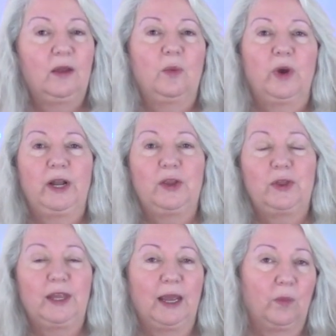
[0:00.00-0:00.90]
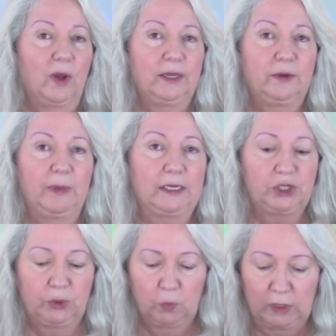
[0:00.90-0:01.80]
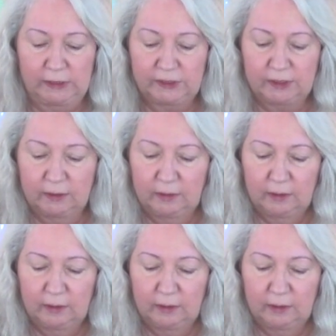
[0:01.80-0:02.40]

One other thing I wanted to mention was